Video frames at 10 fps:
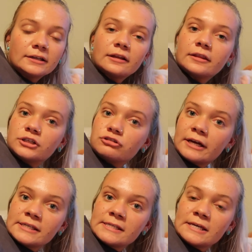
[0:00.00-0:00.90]
Nothing
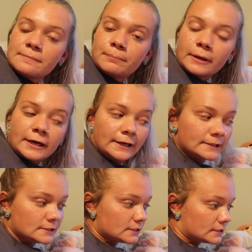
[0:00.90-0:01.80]
crazy,
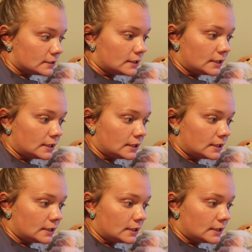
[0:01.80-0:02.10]
but